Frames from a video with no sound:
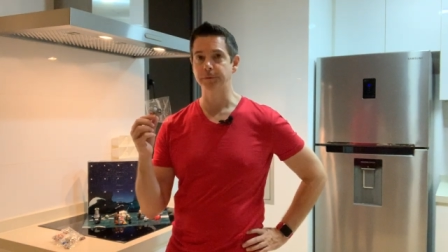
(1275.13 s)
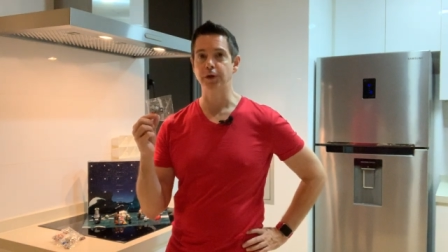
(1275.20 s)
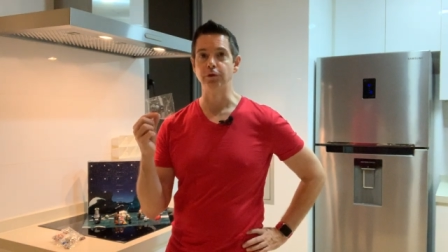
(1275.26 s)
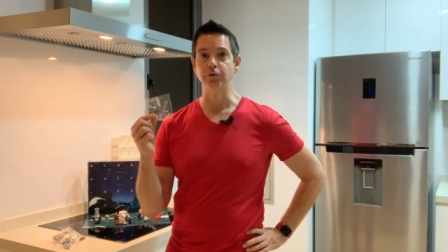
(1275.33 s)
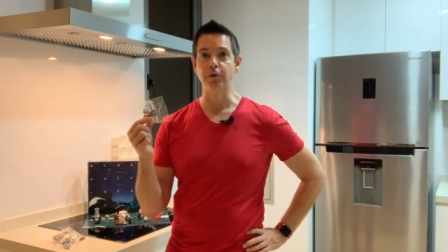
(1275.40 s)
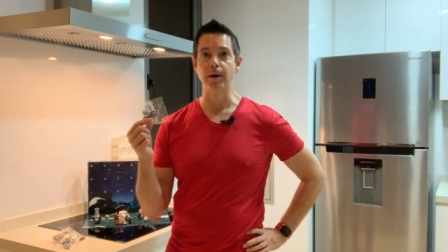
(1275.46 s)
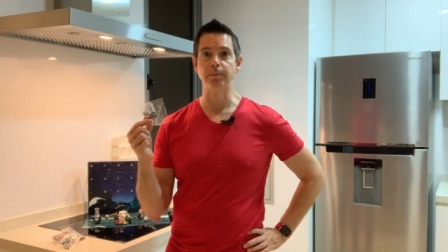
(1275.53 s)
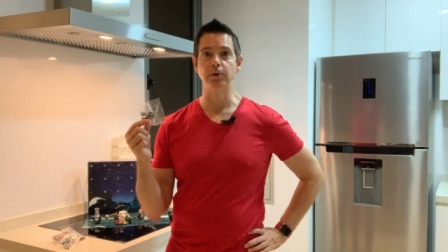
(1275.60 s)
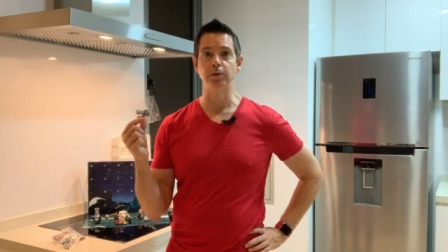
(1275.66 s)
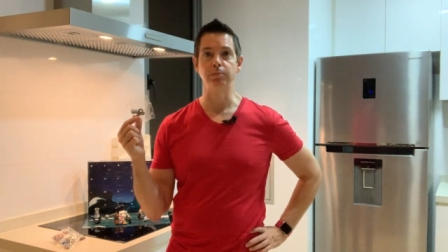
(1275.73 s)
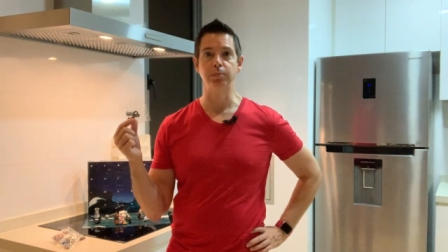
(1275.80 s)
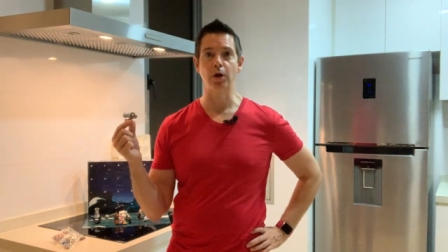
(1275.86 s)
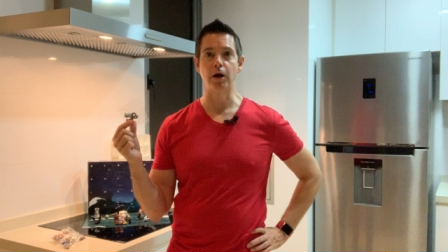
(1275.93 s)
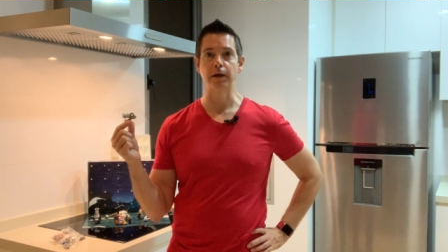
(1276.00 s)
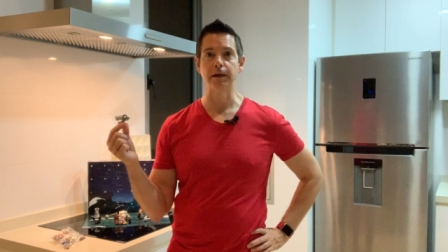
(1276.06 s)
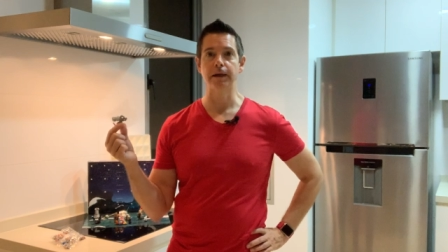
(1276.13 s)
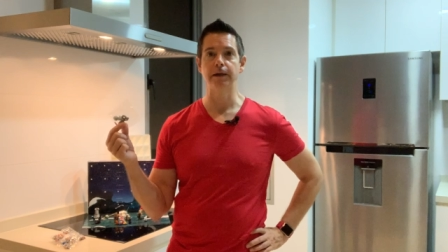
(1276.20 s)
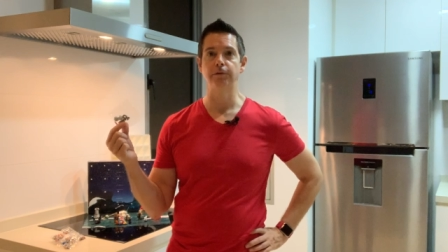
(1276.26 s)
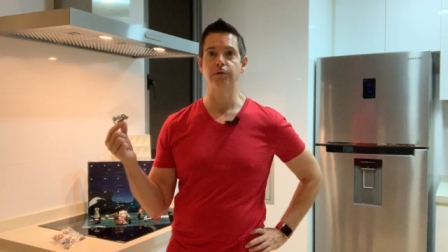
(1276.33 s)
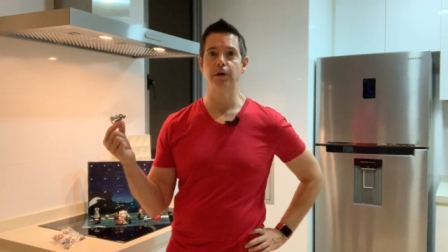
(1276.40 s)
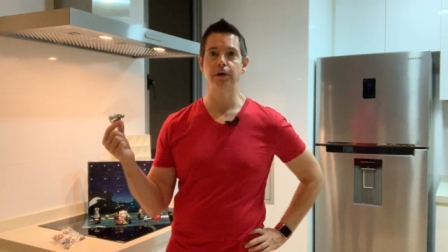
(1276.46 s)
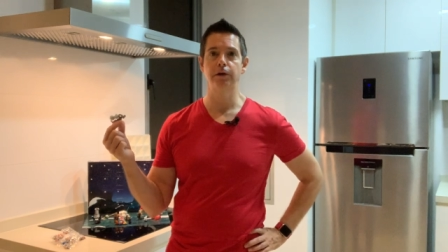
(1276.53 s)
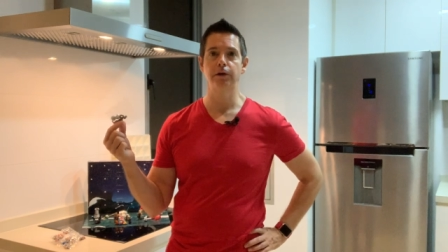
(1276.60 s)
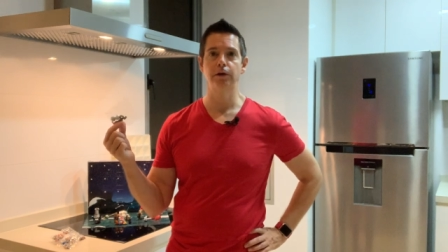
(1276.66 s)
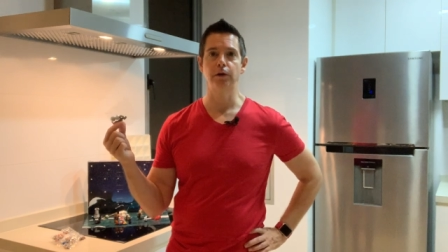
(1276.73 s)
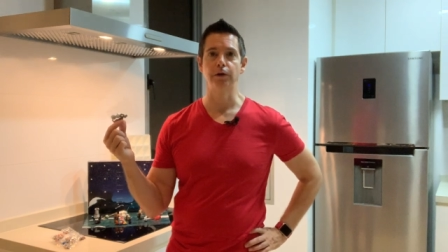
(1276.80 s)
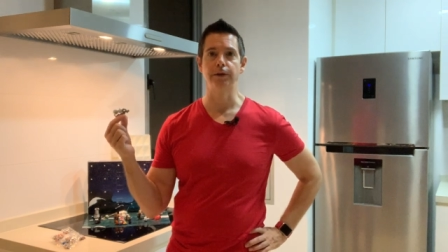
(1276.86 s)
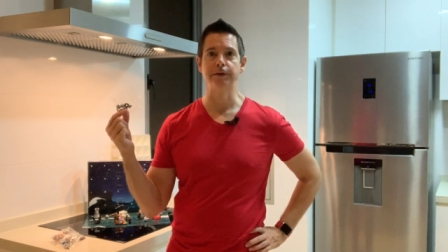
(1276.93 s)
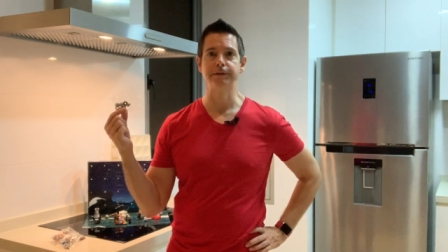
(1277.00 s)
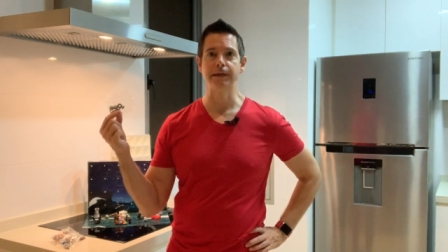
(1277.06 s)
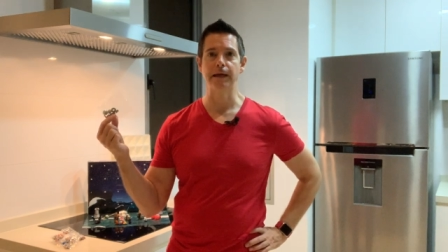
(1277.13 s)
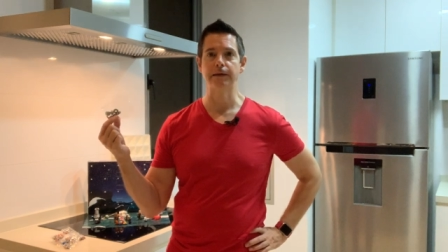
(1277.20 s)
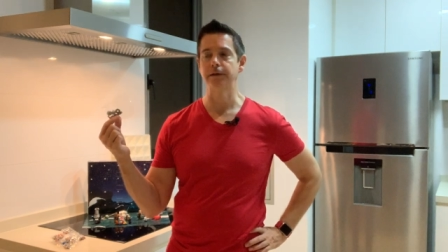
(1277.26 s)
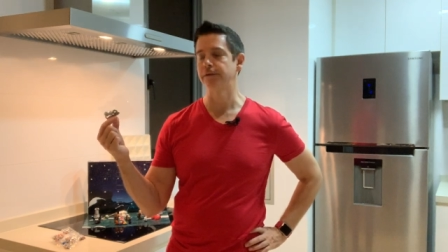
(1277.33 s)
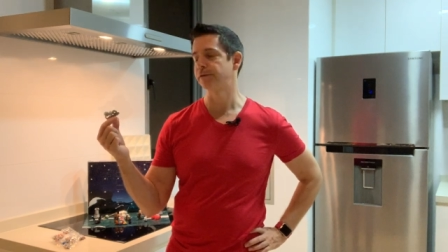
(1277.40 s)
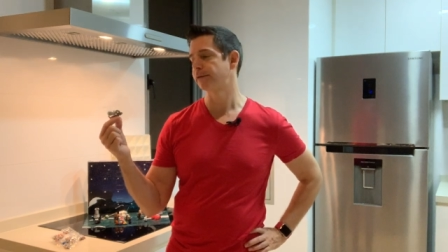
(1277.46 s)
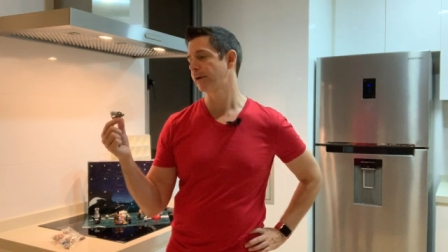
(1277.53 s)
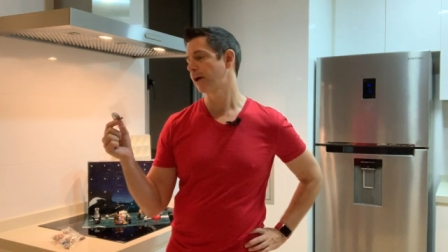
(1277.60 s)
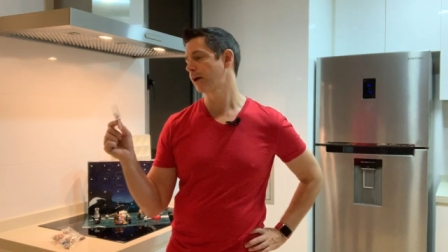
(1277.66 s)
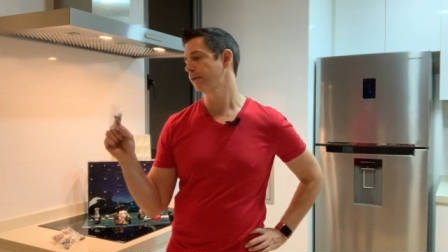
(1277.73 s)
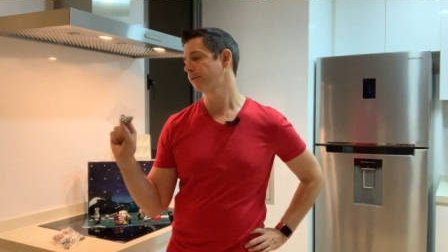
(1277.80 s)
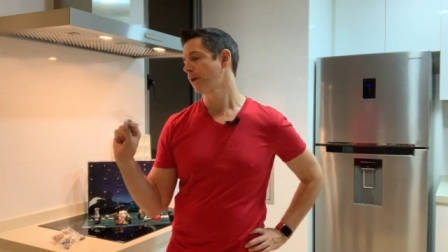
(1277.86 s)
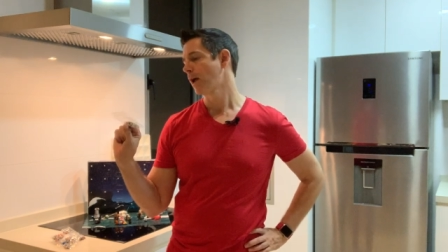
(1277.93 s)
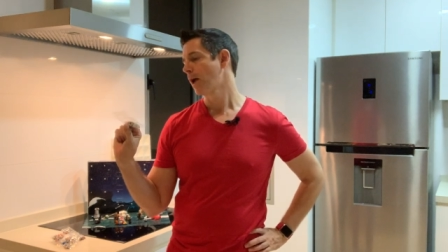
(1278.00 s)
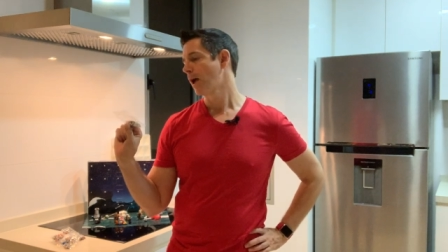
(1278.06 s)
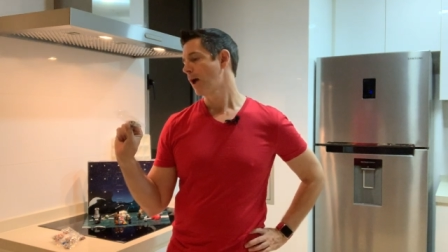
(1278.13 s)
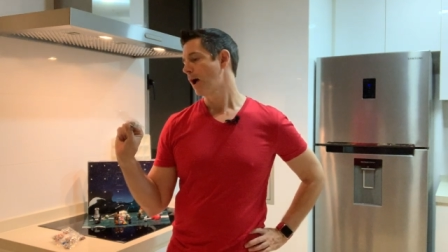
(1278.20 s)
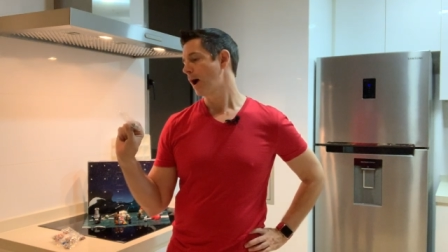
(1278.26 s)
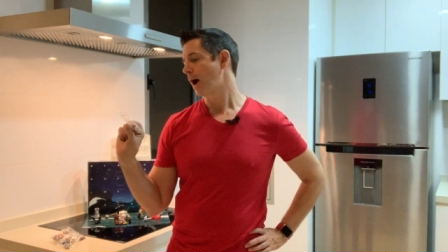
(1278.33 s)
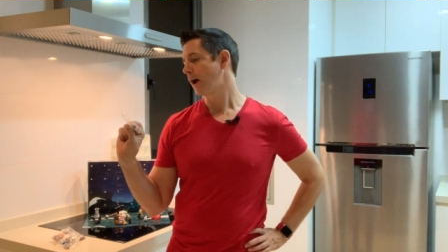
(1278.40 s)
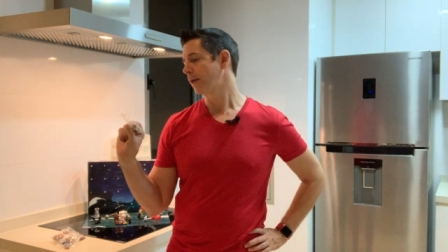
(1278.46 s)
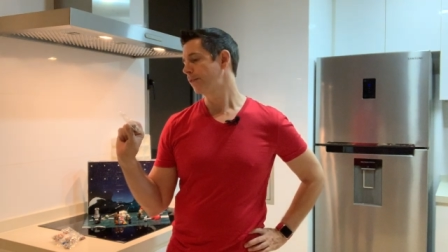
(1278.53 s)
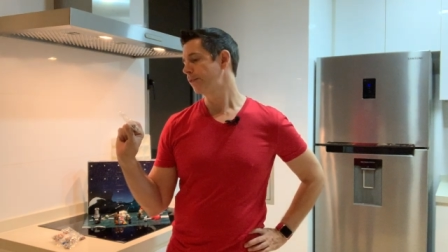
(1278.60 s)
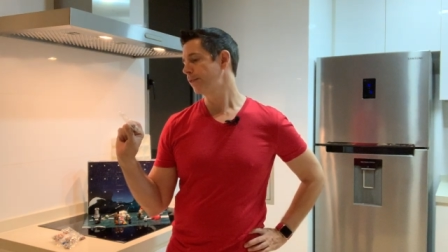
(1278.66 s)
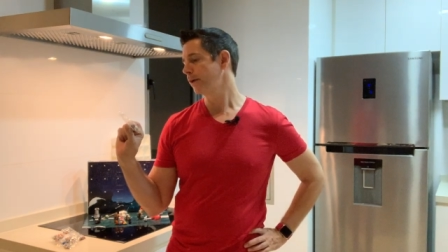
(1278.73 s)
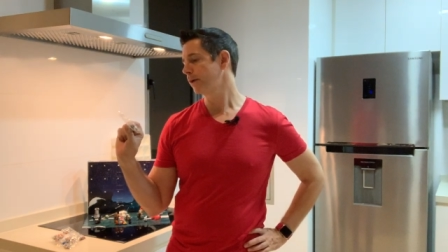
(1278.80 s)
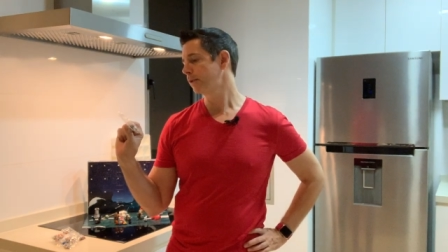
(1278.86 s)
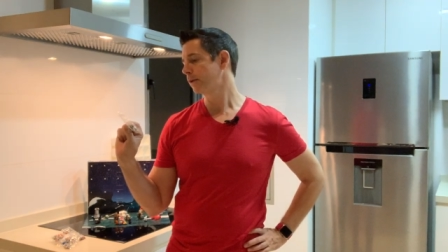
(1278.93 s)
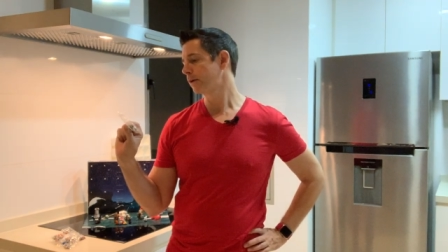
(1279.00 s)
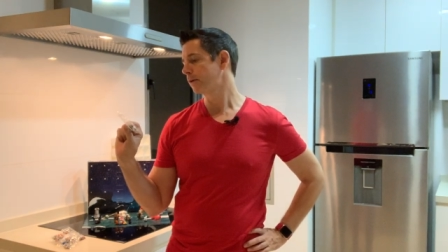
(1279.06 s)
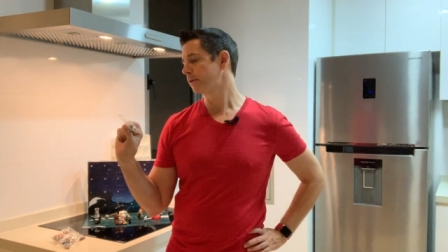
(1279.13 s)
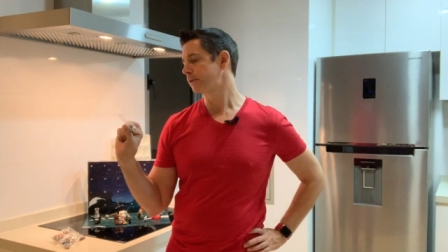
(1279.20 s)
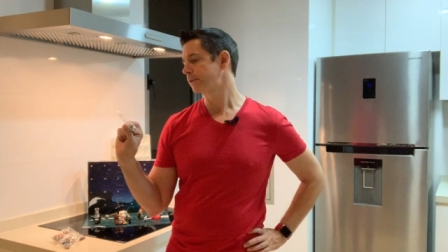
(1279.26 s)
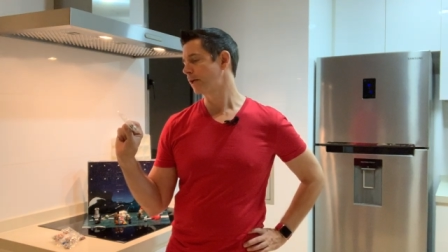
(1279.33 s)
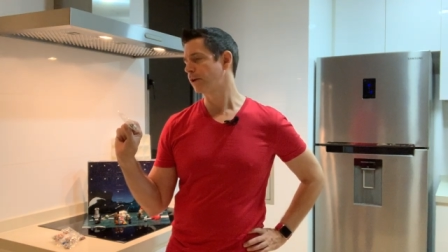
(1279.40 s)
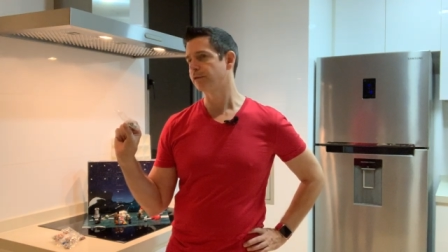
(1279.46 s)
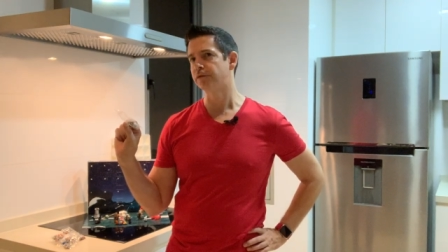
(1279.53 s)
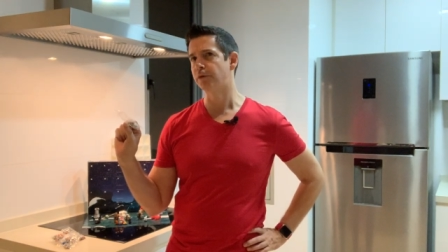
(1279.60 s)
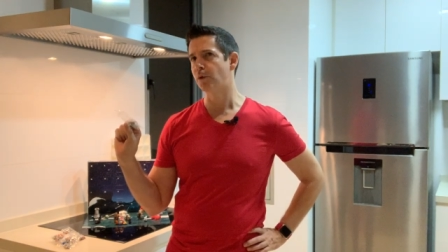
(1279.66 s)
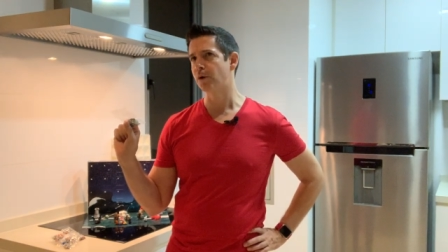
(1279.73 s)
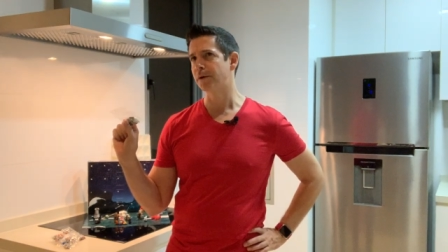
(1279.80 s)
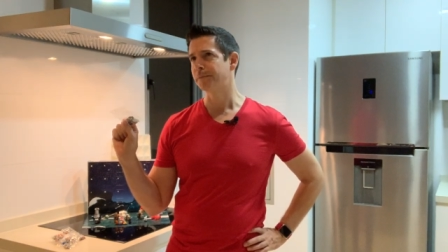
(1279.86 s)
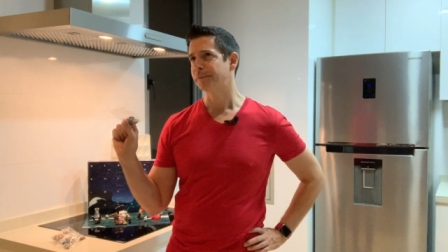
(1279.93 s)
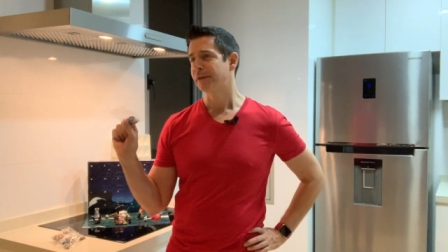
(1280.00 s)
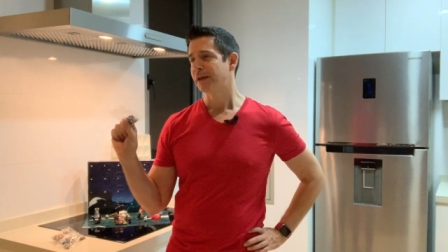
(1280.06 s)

the Rebel Blockade Runner or the Tanta 5. I think that Tanta 4.